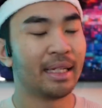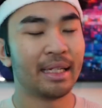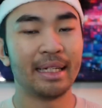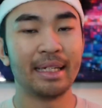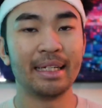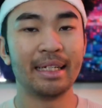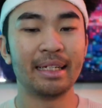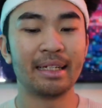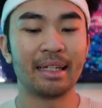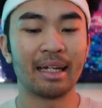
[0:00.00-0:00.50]

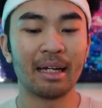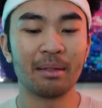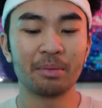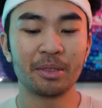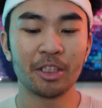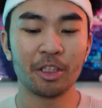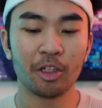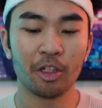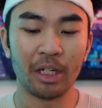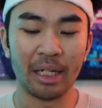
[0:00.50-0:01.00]
He kept
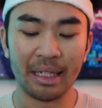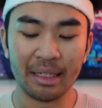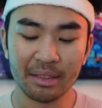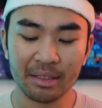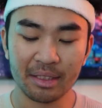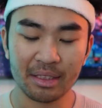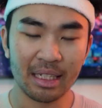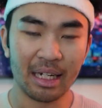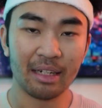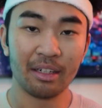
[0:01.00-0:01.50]
her
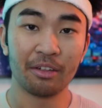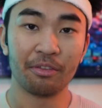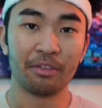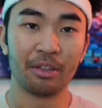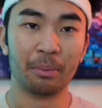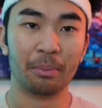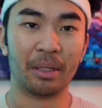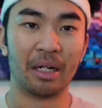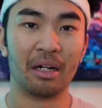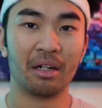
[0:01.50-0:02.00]
inside of
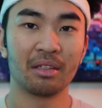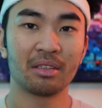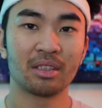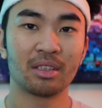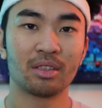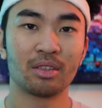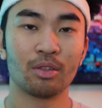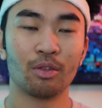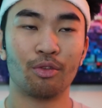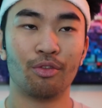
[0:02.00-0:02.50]
the
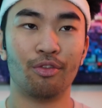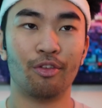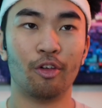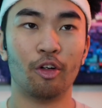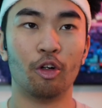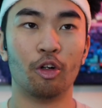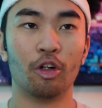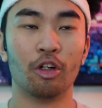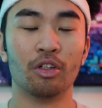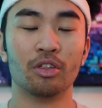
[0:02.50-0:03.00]
box
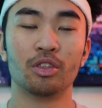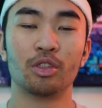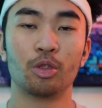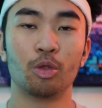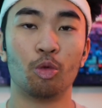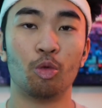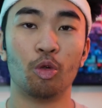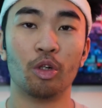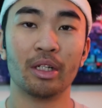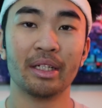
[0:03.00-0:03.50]
for
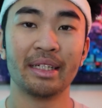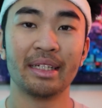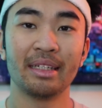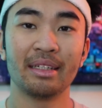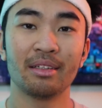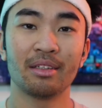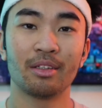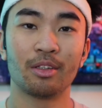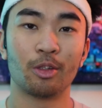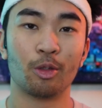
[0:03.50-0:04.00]

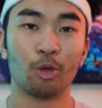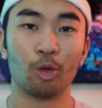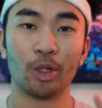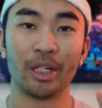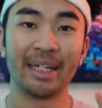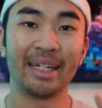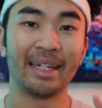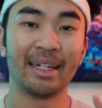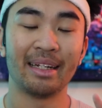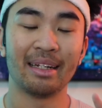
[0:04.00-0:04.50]

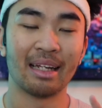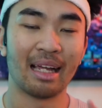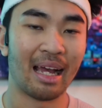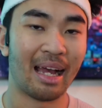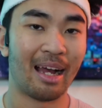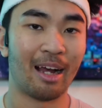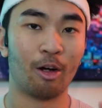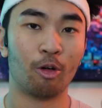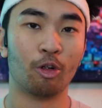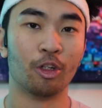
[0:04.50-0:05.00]
23
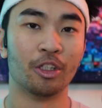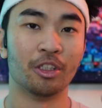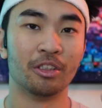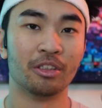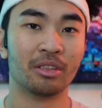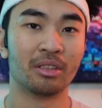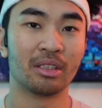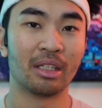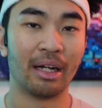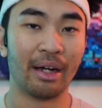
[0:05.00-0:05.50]

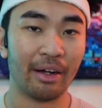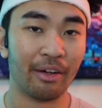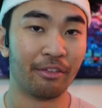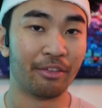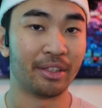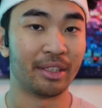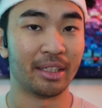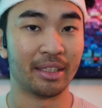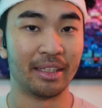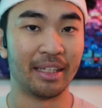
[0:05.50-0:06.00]
hours
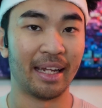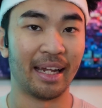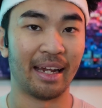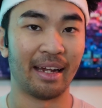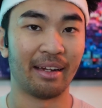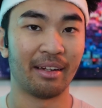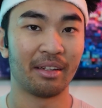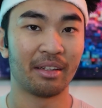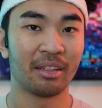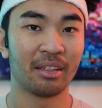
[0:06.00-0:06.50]
of the day.